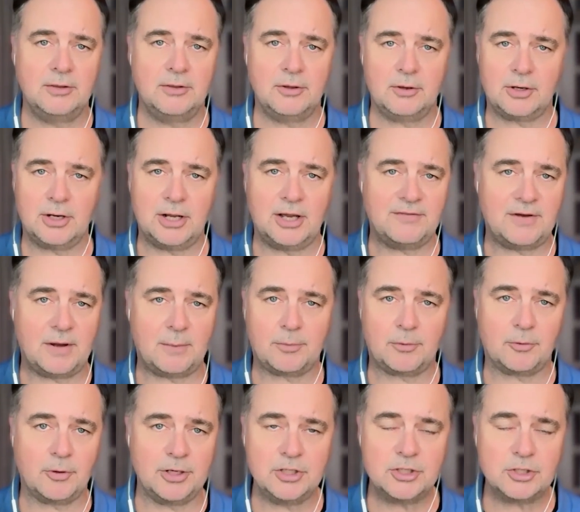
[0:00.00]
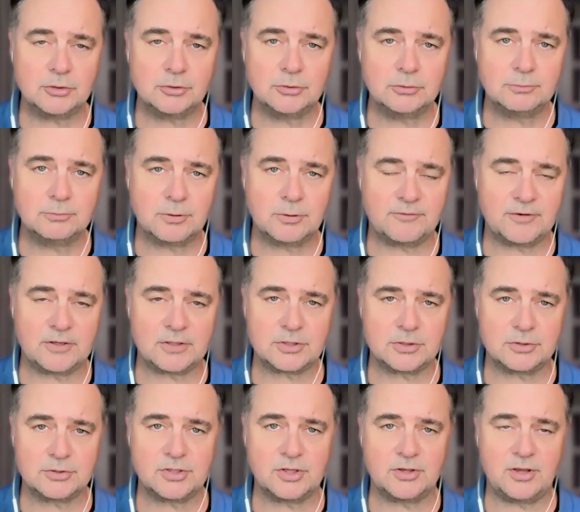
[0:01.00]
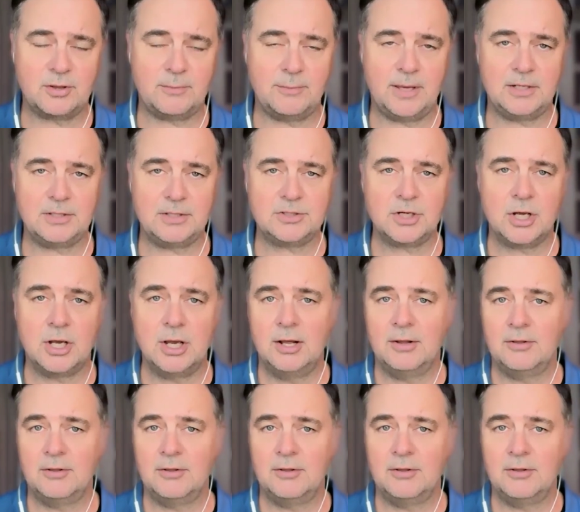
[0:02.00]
They're going to have operational professionals that they manage.